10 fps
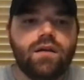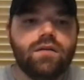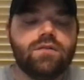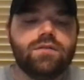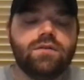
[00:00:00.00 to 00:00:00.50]

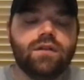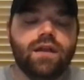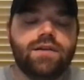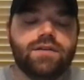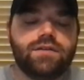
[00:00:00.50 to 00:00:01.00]

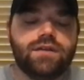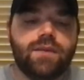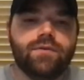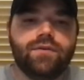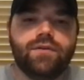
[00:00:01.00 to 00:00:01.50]
Galatians
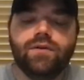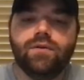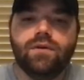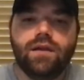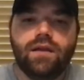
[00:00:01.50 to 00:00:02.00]
chapter 2
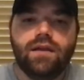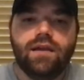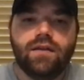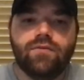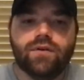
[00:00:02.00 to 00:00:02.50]

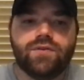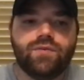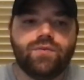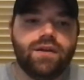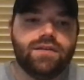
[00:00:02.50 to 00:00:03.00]
in verse
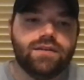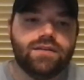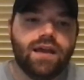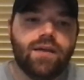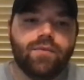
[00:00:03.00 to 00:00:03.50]
20 says,
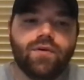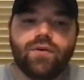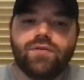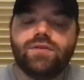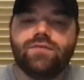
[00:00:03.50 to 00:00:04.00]
I am
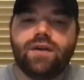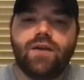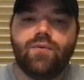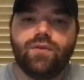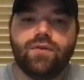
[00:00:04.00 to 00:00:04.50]

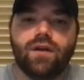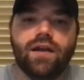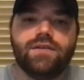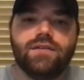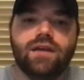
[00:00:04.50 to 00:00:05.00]
crucified with
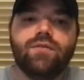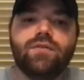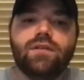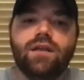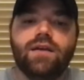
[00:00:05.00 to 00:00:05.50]
Christ,
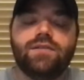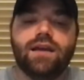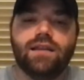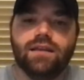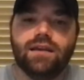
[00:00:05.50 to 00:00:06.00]
nevertheless
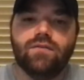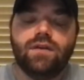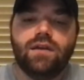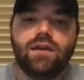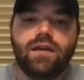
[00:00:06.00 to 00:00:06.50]
I live.